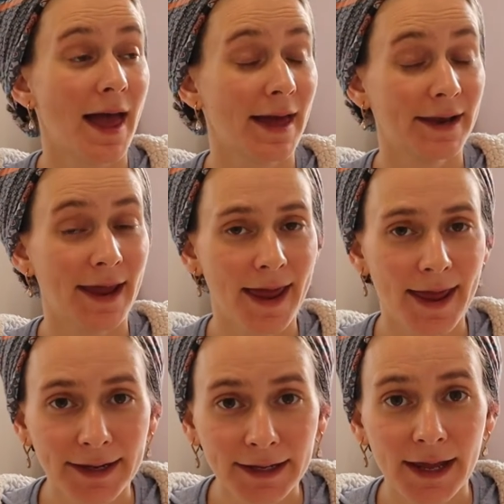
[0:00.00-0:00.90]
at
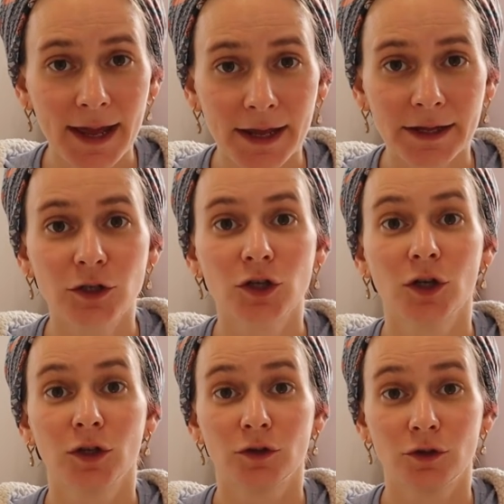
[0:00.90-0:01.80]
any age
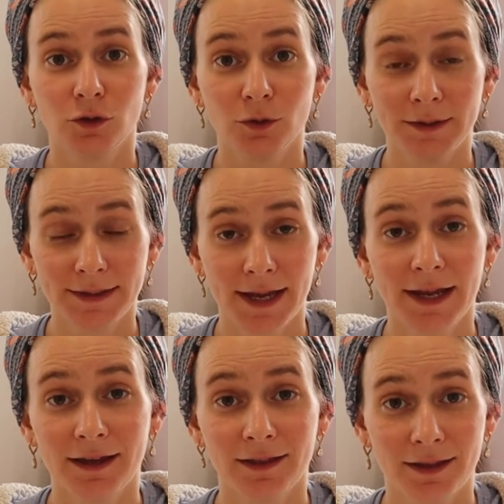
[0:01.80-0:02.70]
to
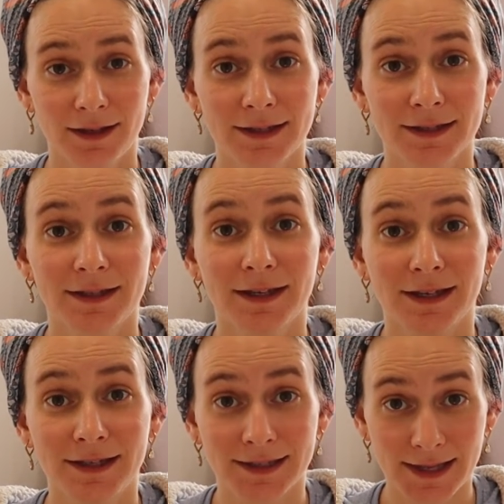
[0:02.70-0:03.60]
take this
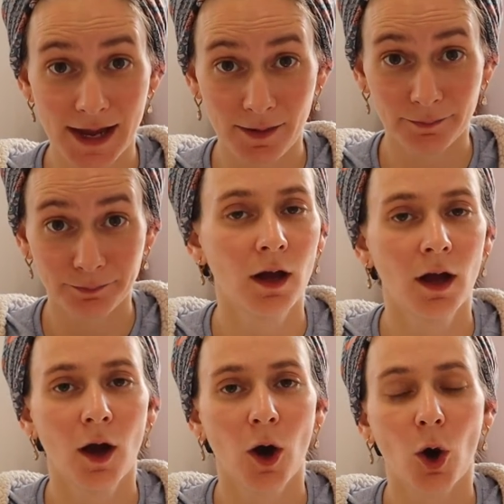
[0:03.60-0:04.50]
exam.
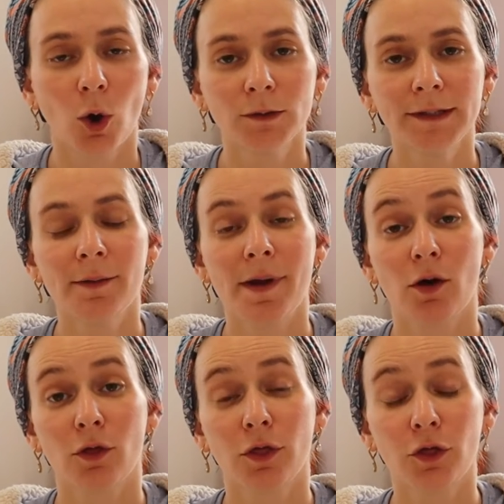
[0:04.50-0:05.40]
Only about